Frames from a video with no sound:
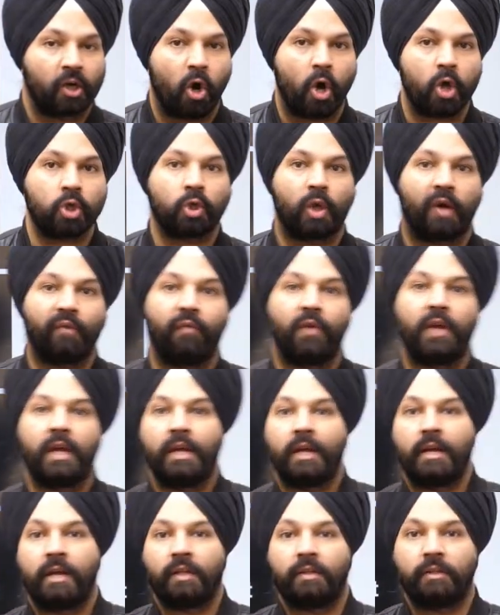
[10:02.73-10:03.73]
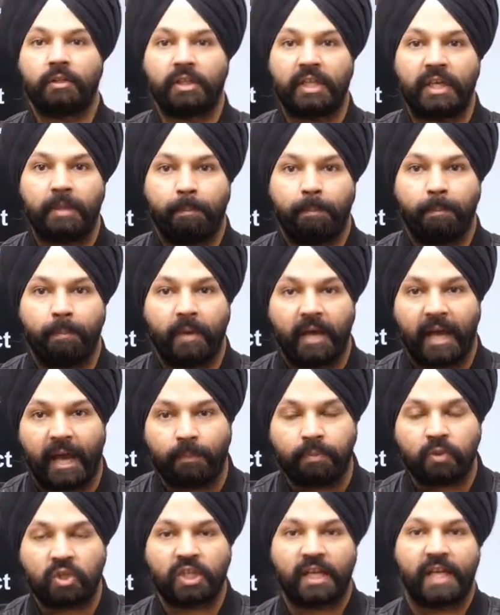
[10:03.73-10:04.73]
Because of the
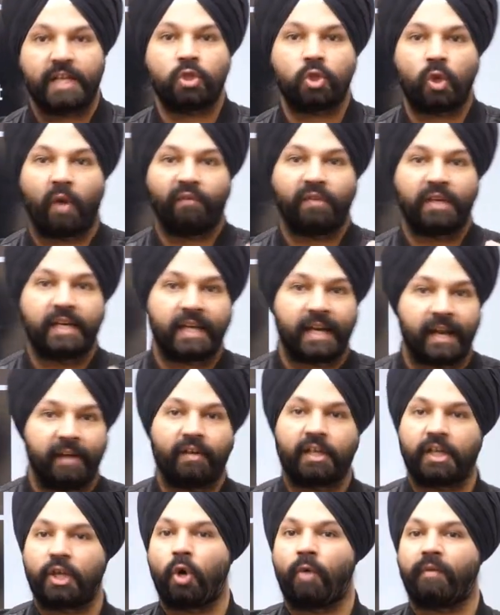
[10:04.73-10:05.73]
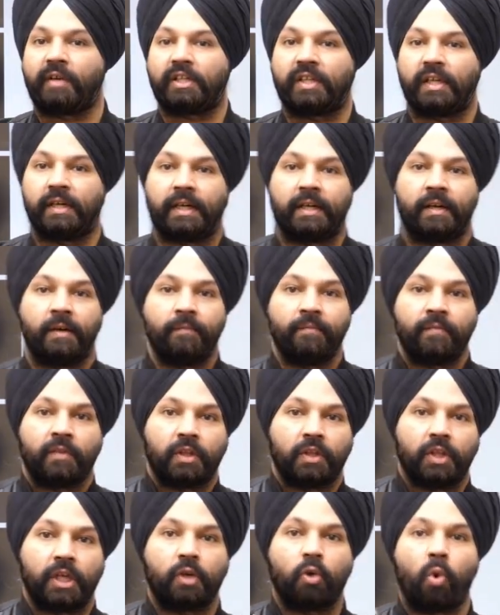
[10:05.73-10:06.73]
absence of gravity over there,
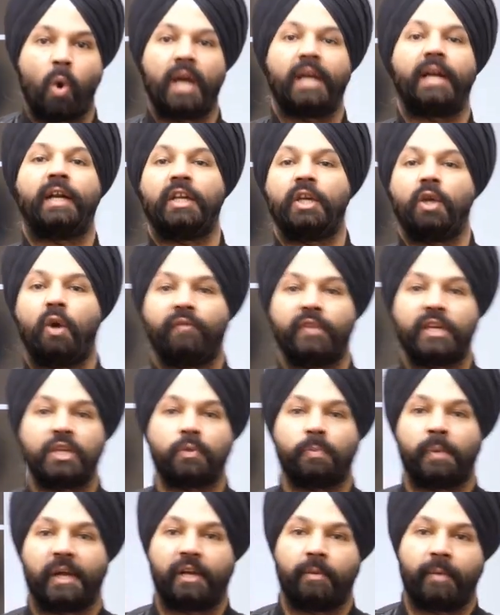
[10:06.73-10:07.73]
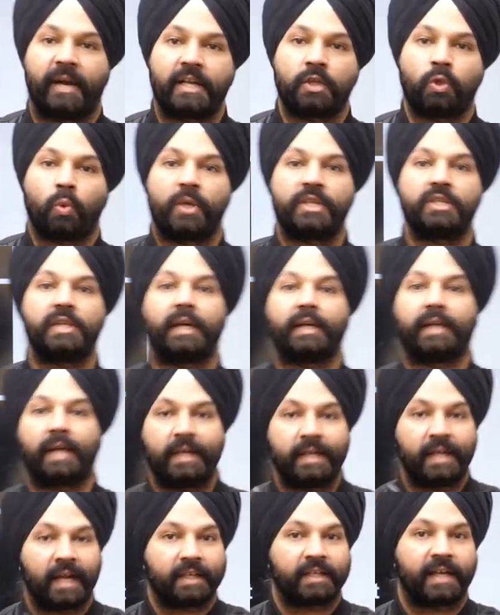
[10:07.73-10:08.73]
the quality of experiments which they
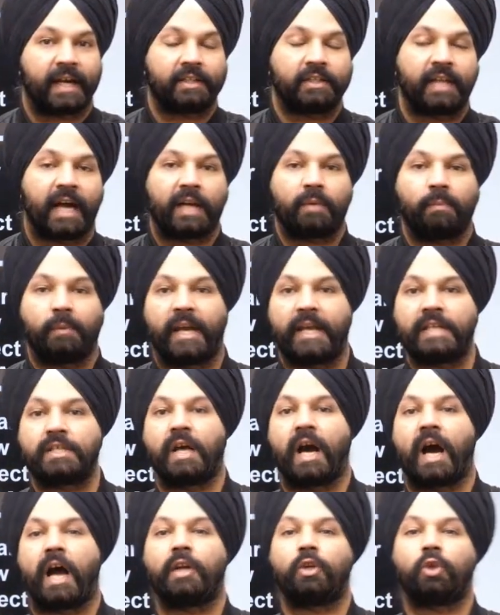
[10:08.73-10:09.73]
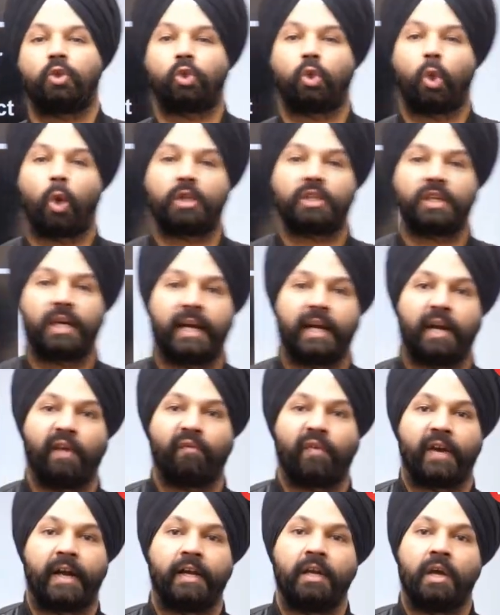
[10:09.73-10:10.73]
conduct at that place are totally
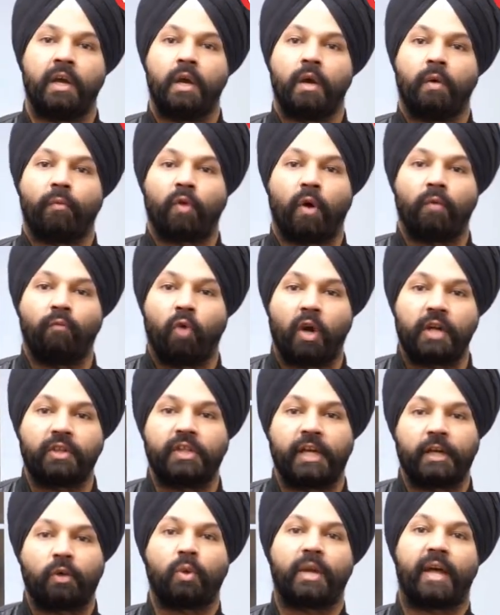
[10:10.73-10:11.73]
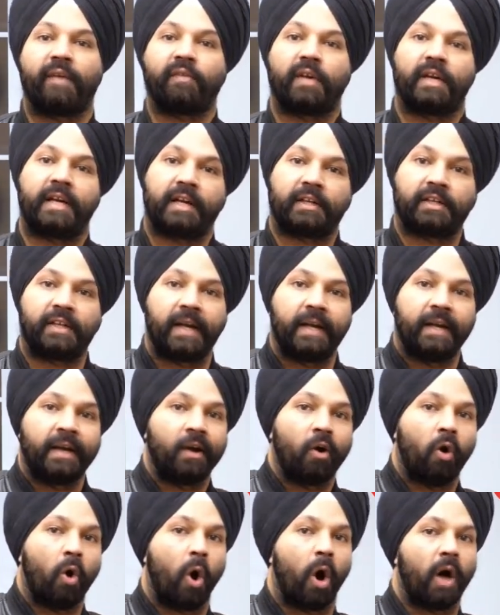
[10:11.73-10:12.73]
different from what they could have
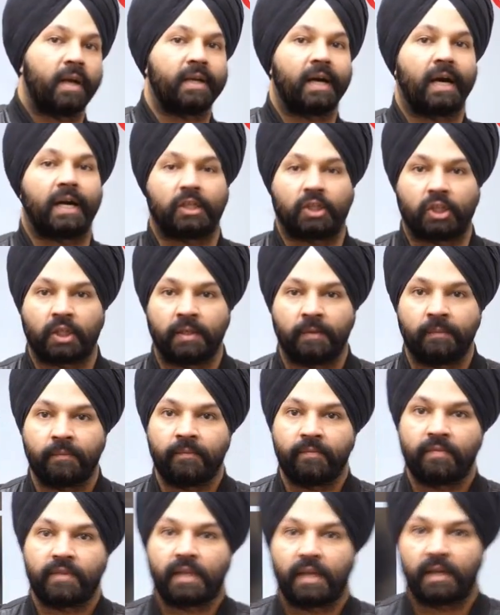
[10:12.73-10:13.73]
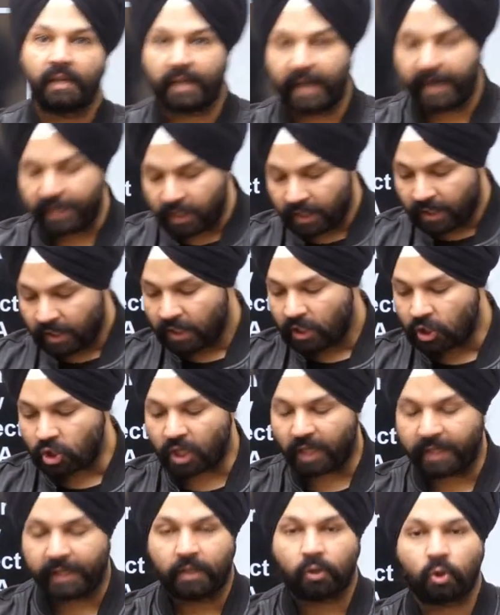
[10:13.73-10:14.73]
conducted on Earth. Right?
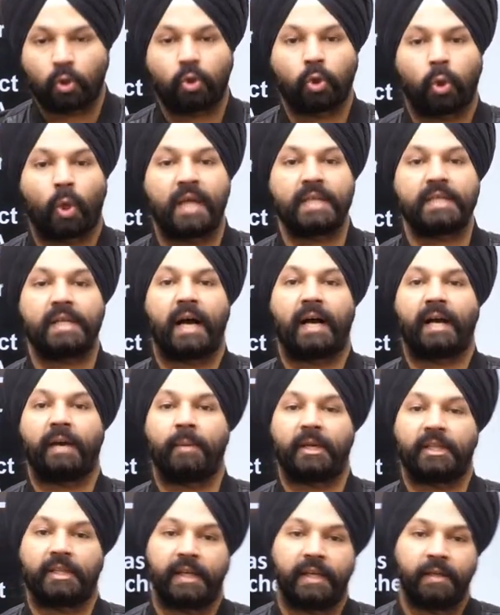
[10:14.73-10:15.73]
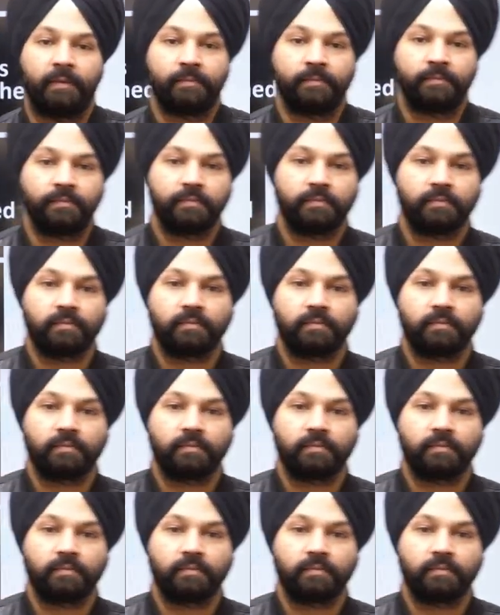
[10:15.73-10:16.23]
Chaliye, to thoda sa aage badhte.